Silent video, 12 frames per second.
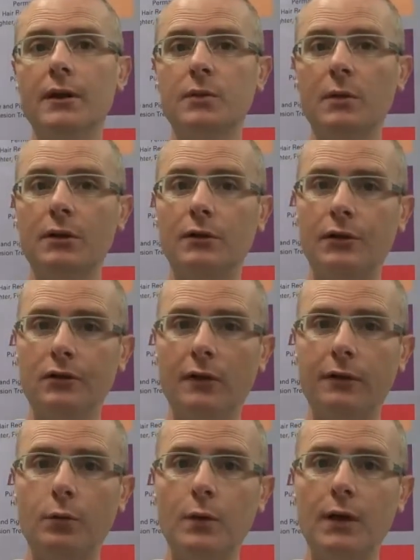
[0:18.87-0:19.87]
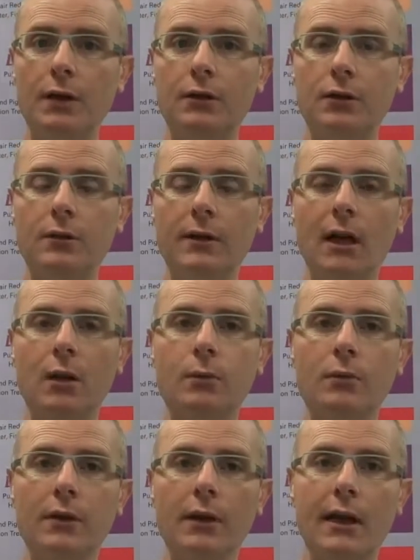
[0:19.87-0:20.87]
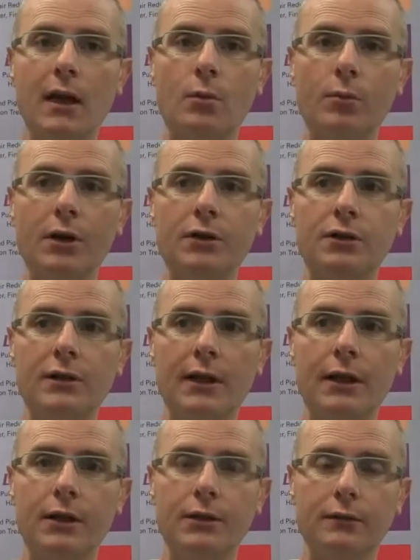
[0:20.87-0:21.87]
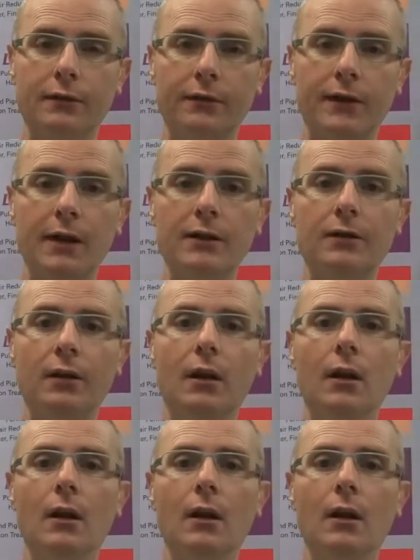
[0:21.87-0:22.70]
and especially the software to enable the calibration to take into effect.